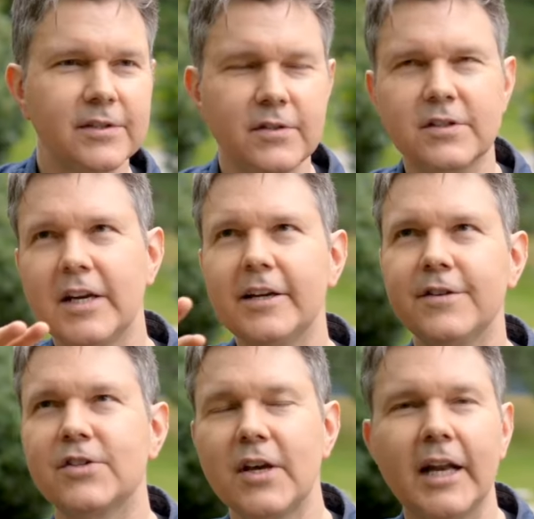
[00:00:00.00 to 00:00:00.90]
It's kind
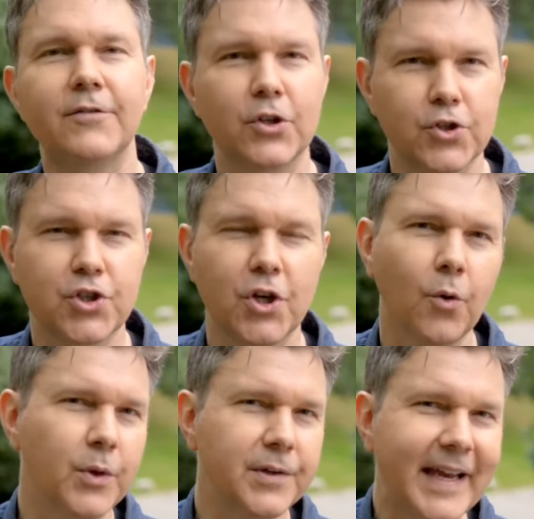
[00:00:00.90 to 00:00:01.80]
of the sign of a good show
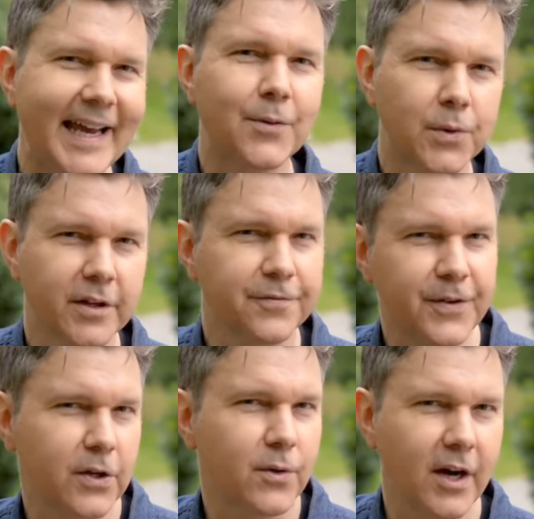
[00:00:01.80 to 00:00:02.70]
when you can't really
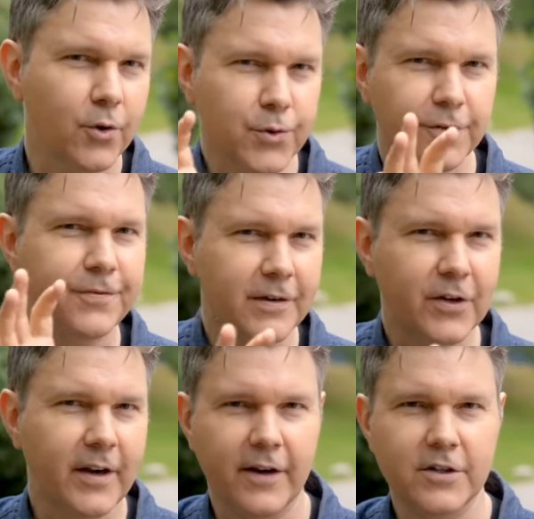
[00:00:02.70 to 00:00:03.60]
figure out who your
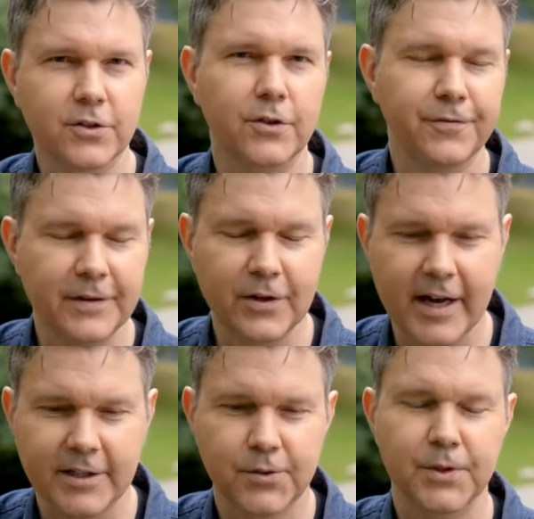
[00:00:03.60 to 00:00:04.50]
favorite character or favorite
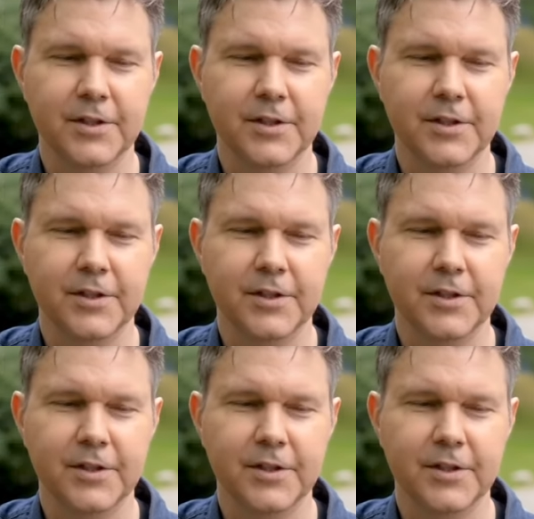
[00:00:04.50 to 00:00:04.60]
actor